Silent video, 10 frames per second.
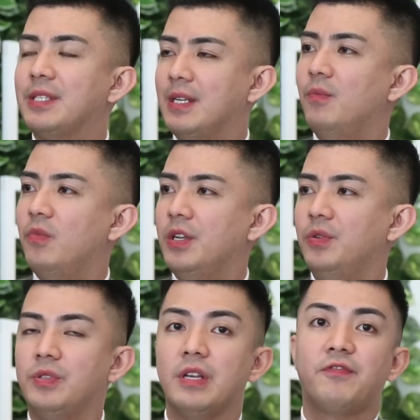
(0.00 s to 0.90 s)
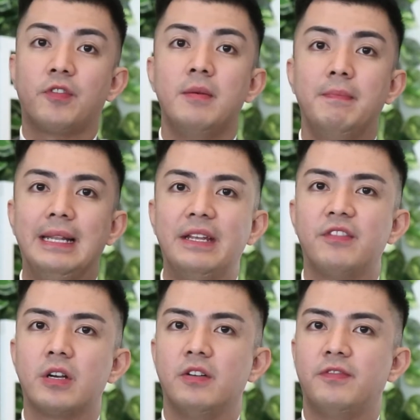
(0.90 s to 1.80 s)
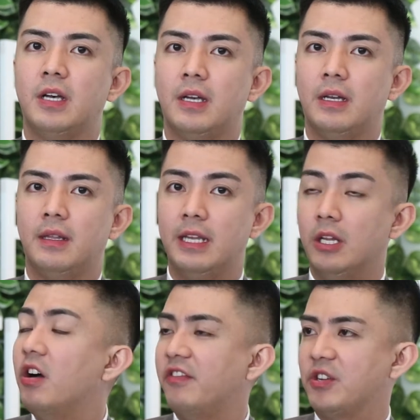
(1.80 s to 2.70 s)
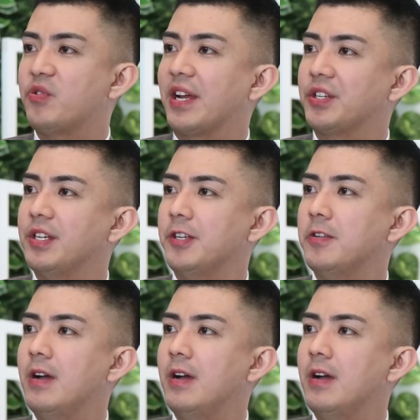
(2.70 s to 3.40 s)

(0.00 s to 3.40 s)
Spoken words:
someone who's a firm believer of the law of attraction.